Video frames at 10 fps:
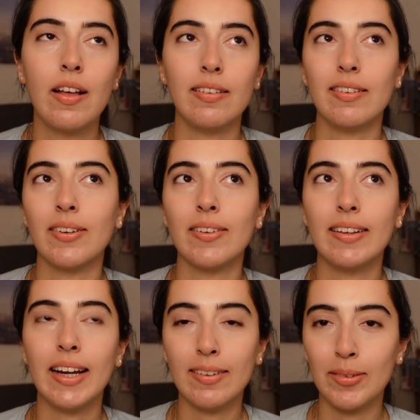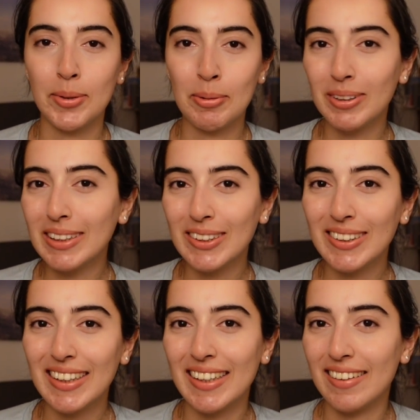So thanks for
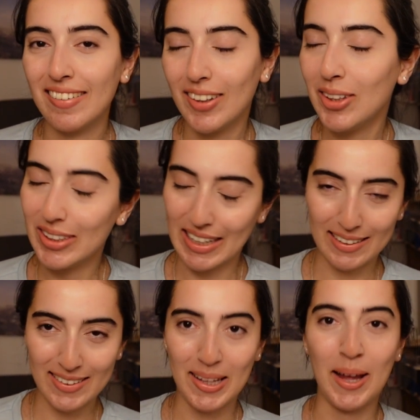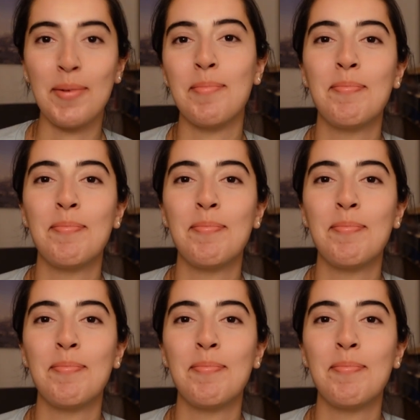watching and see you next time.